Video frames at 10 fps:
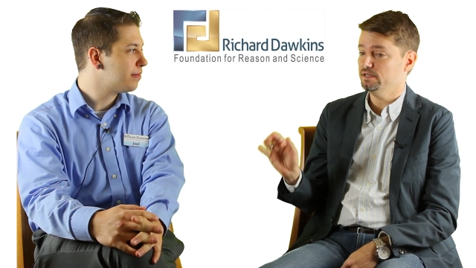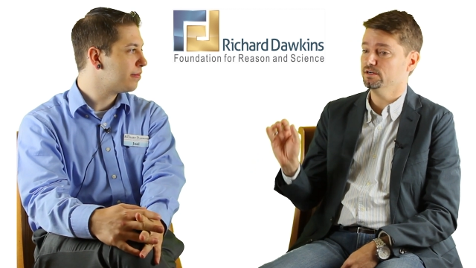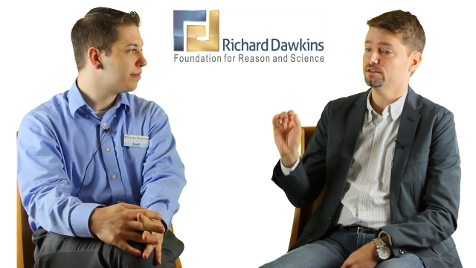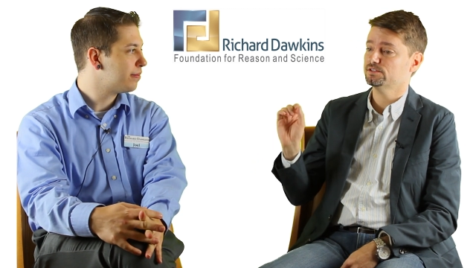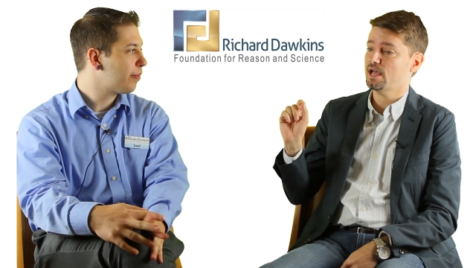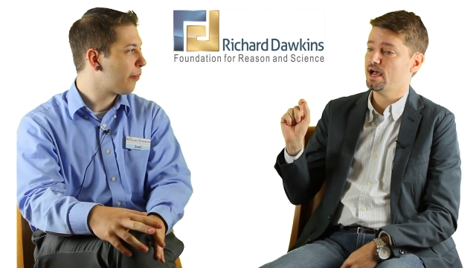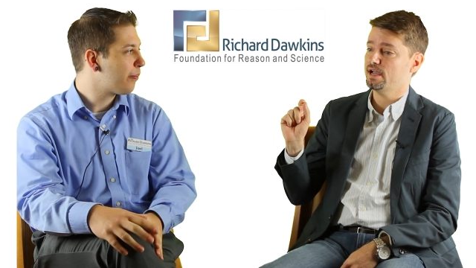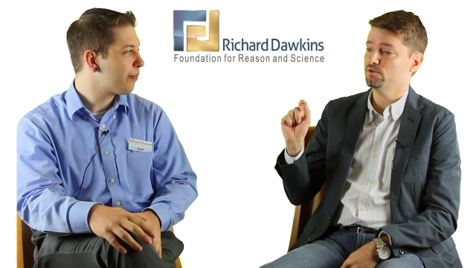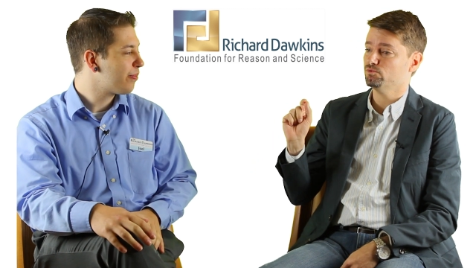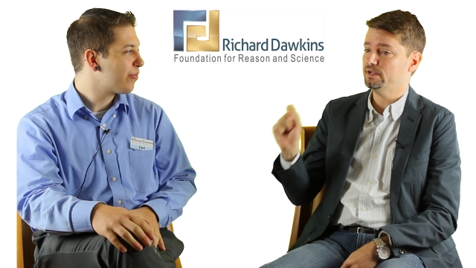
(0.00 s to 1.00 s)
Speaker 1: years.
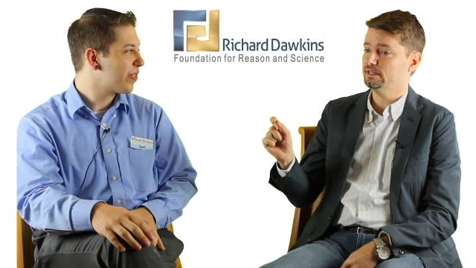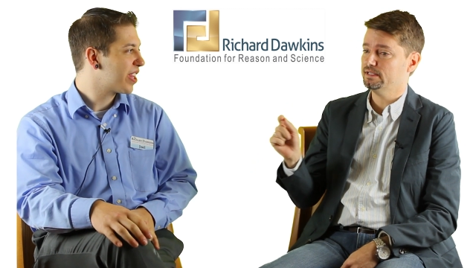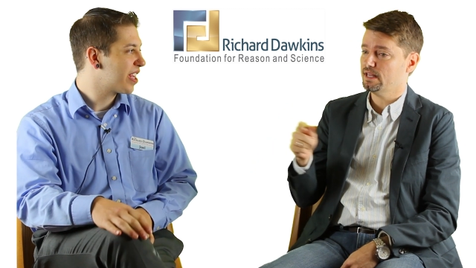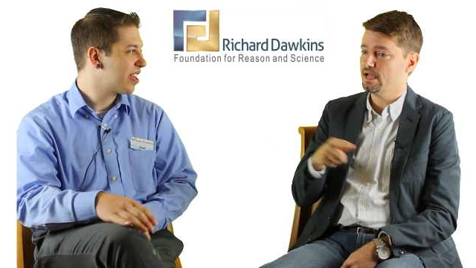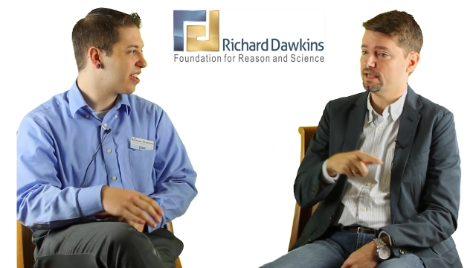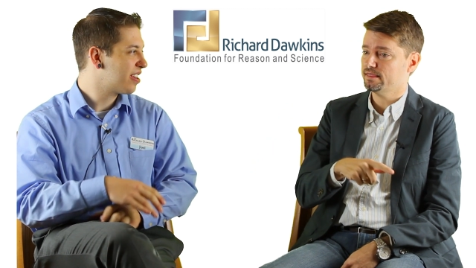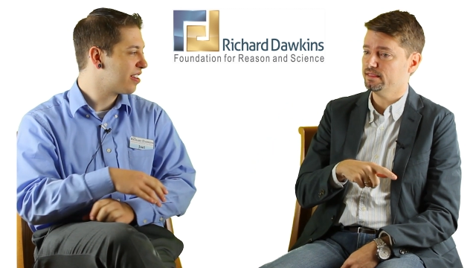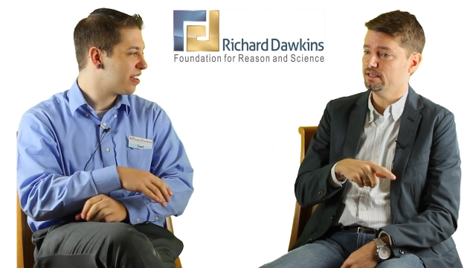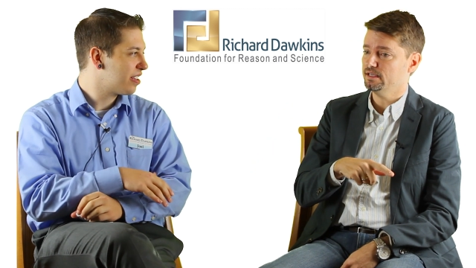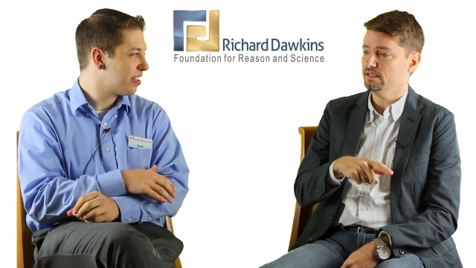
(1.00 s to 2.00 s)
I really like
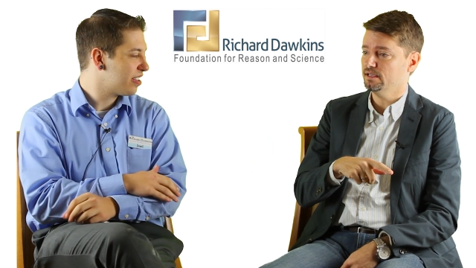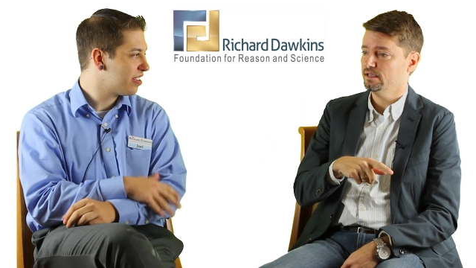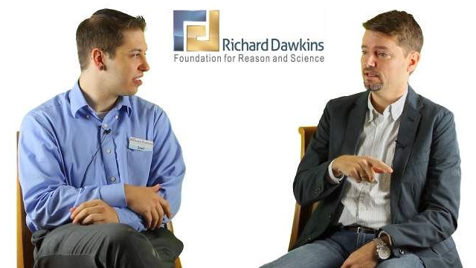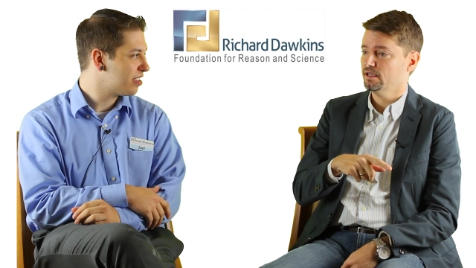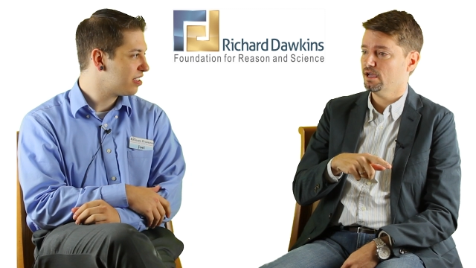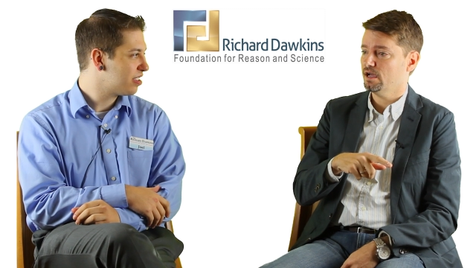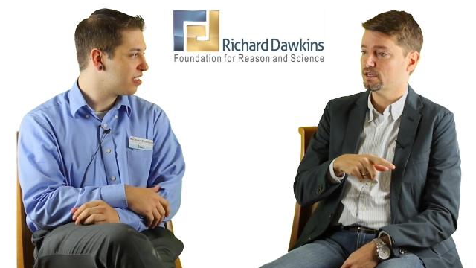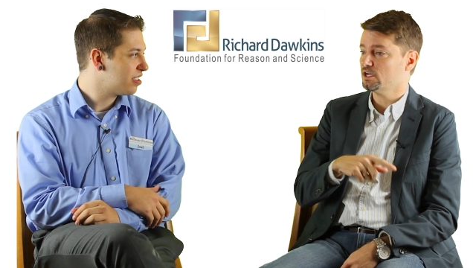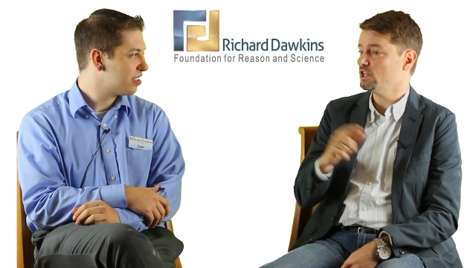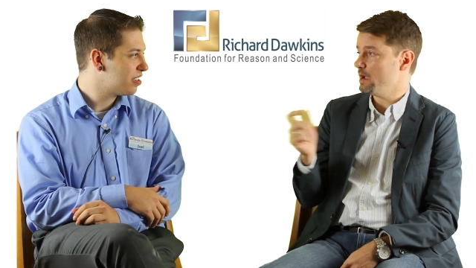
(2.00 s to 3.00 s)
the
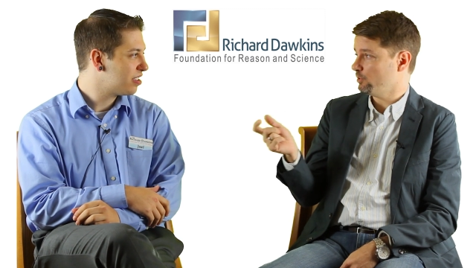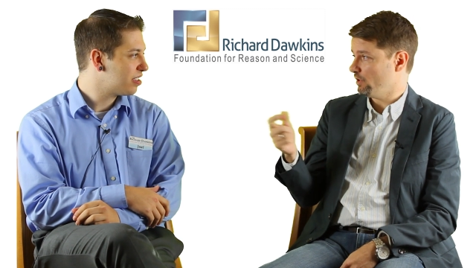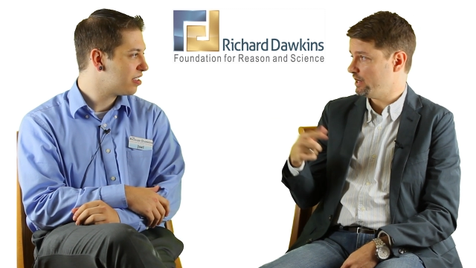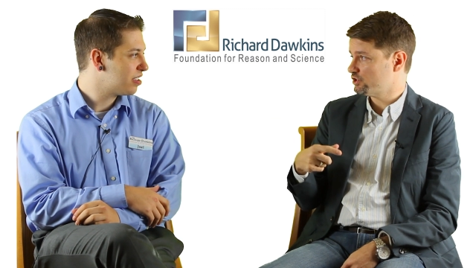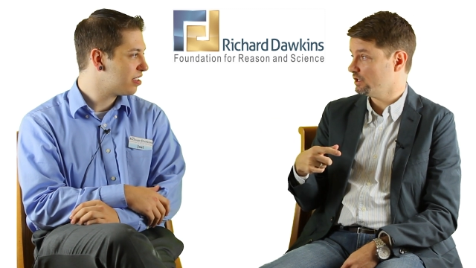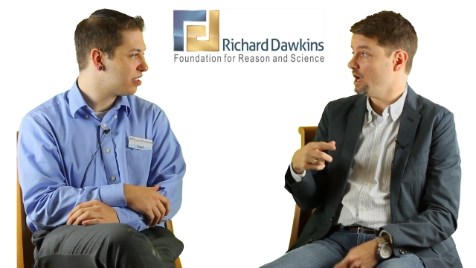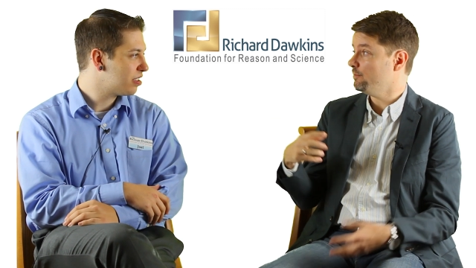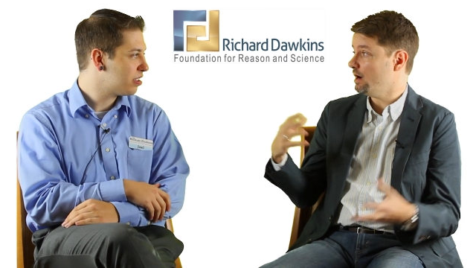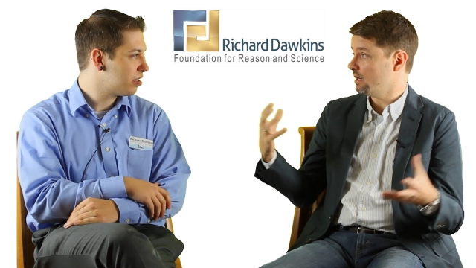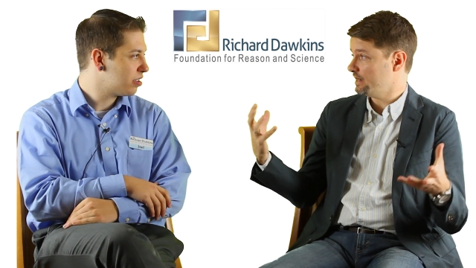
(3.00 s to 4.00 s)
uh, collaboration
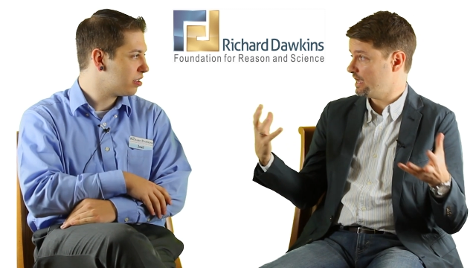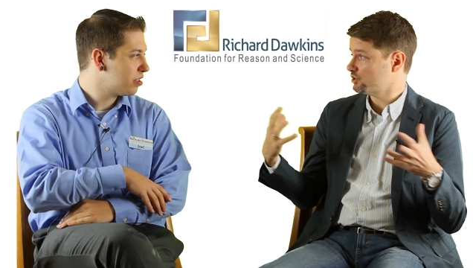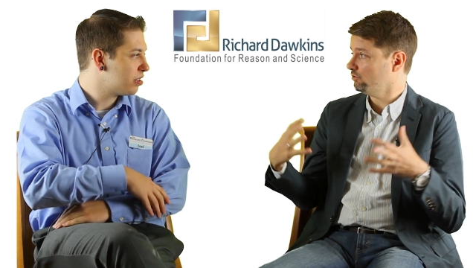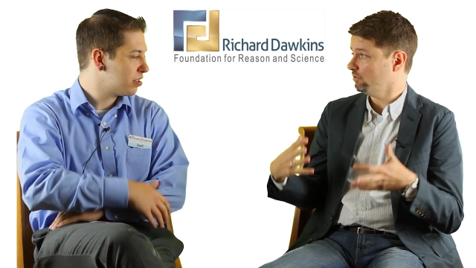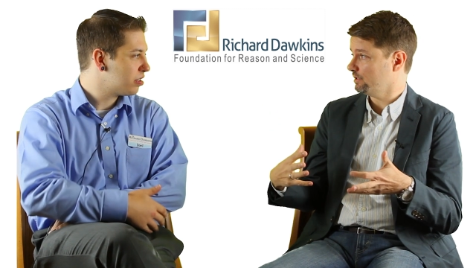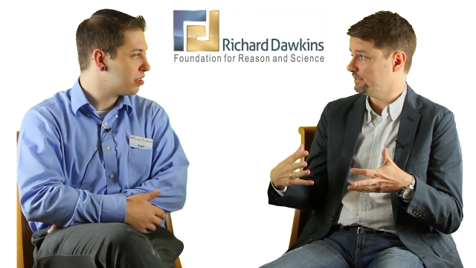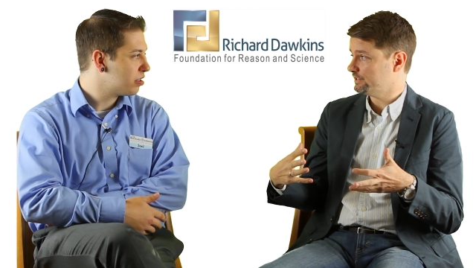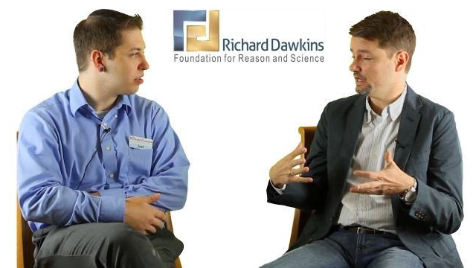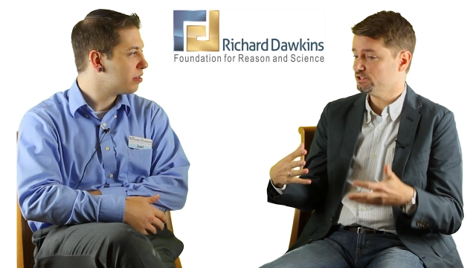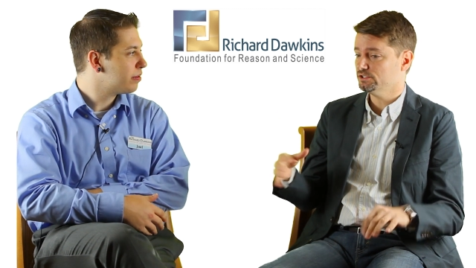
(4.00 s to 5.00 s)
among national
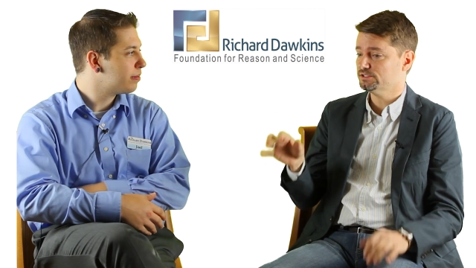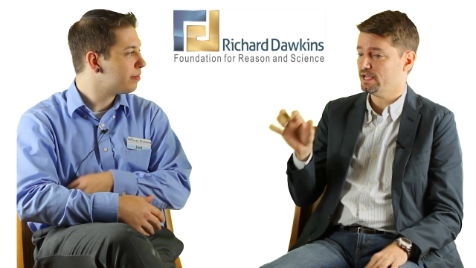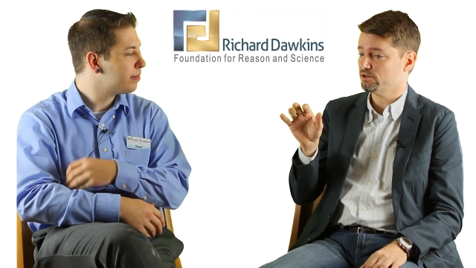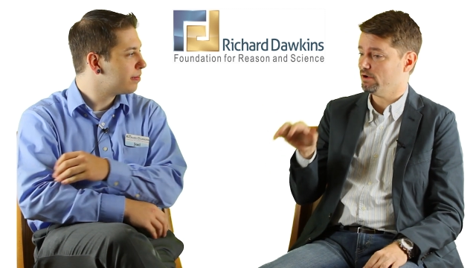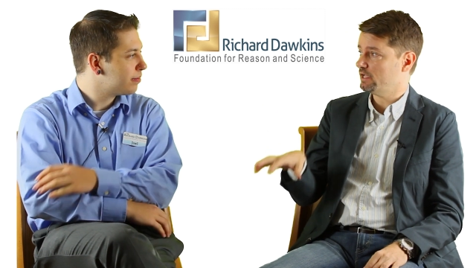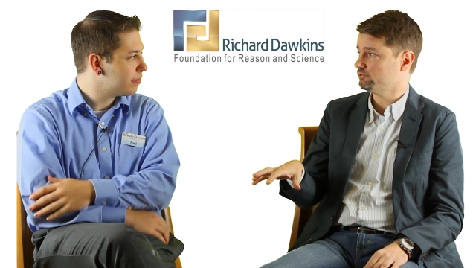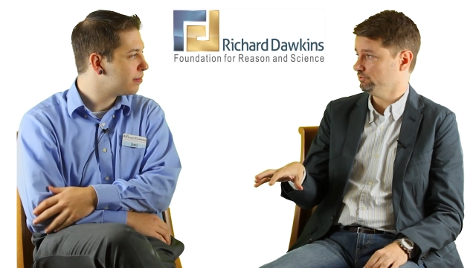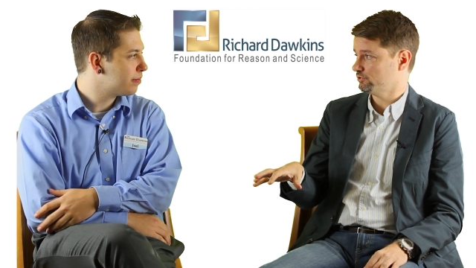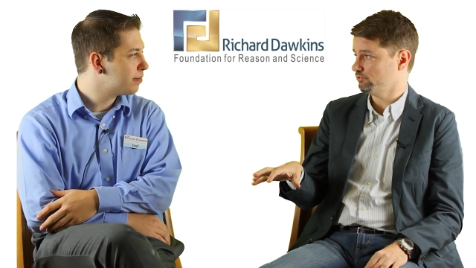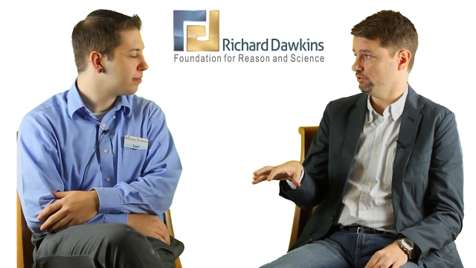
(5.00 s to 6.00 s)
organizations and
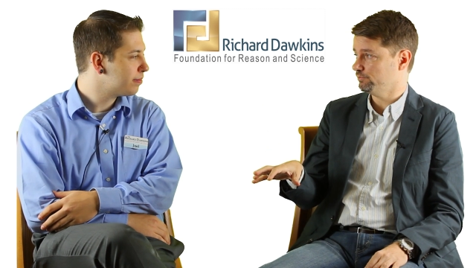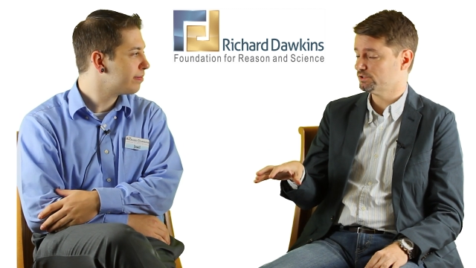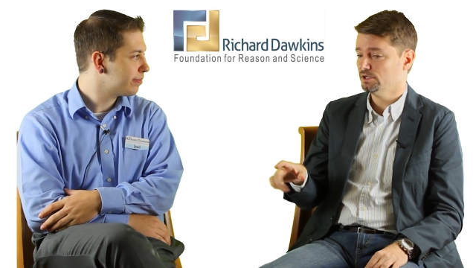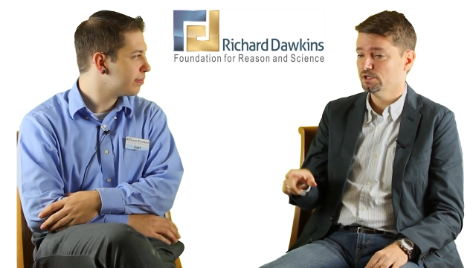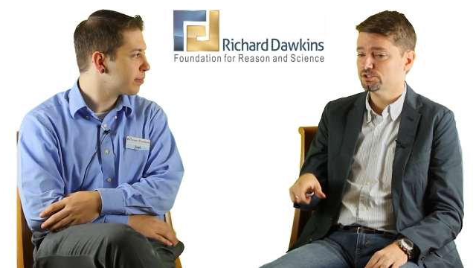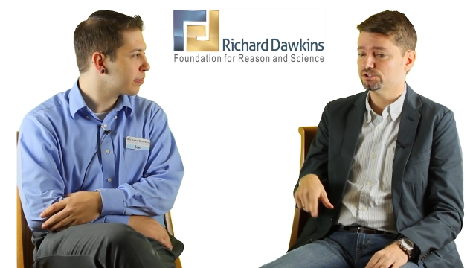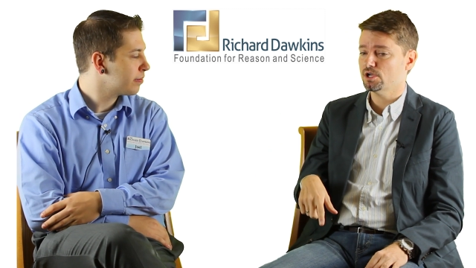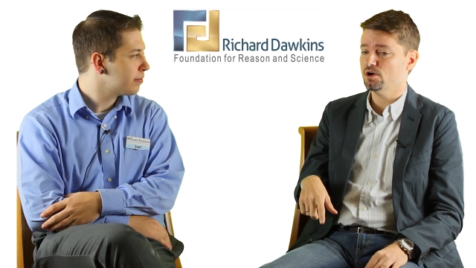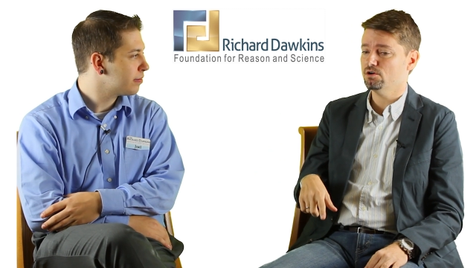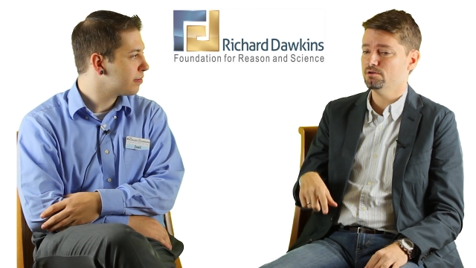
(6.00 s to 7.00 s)
grassroots groups.
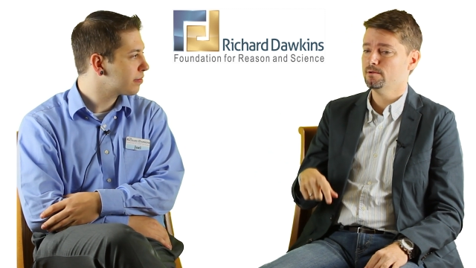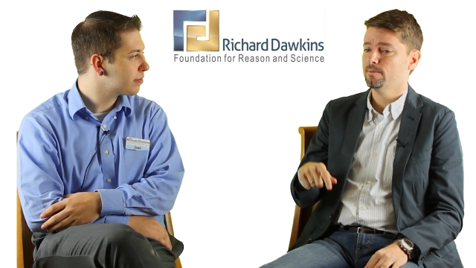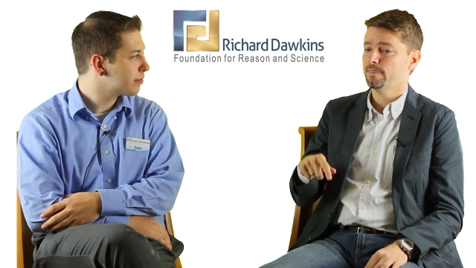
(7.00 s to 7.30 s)
So